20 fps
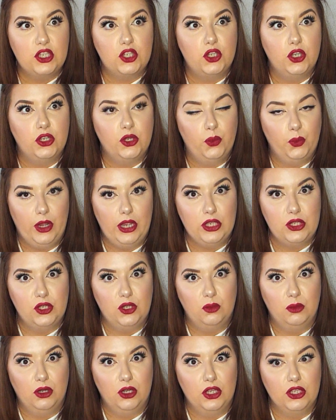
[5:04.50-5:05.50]
tuning way
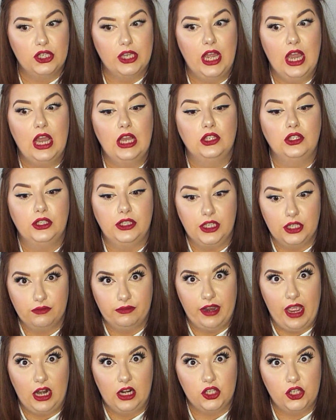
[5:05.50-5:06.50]
too much and you need a
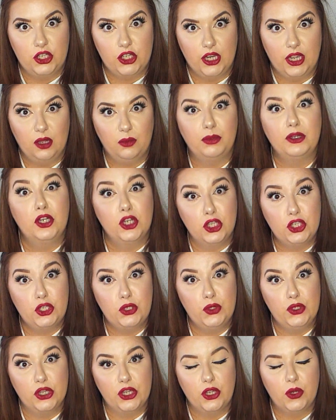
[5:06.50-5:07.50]
reality check, because you
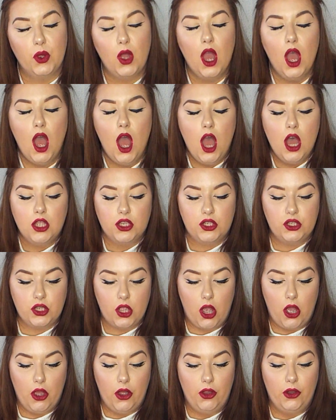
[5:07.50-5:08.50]
do. So,
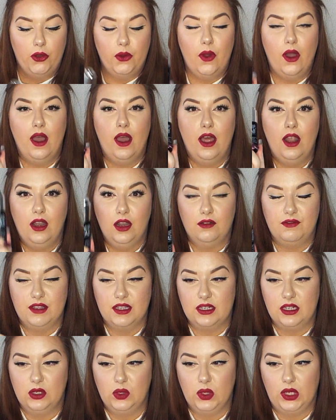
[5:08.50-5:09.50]
love
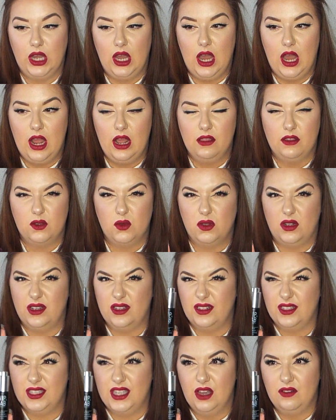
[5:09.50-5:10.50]
this little guy, and this was
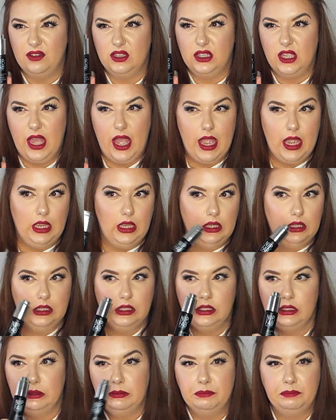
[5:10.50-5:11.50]
like 7, 8,
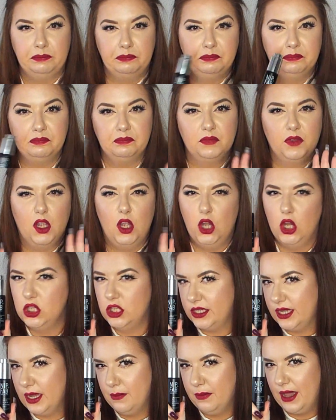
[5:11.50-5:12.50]
under
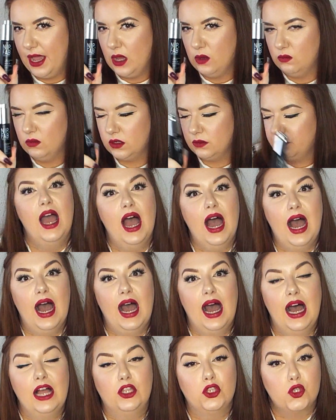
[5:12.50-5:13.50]
£10.
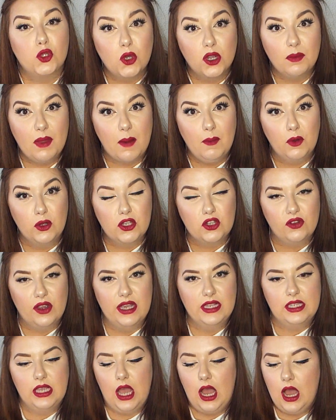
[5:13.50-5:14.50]
And talking about
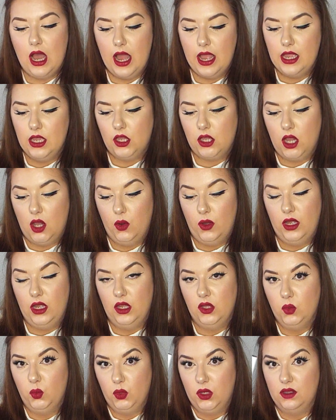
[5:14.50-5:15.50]
moisturiser, I go
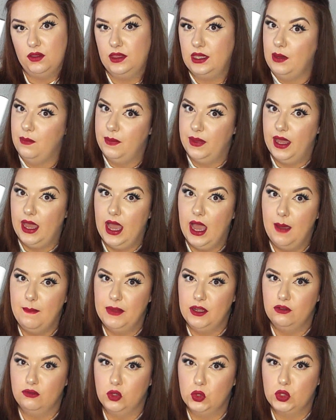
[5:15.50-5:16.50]
in with the Bare
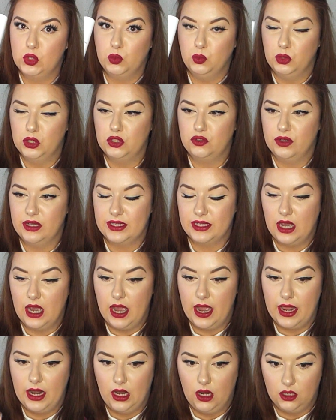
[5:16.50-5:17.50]
Minerals moisturiser.
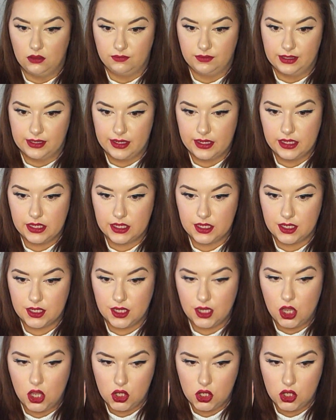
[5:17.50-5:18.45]
I love this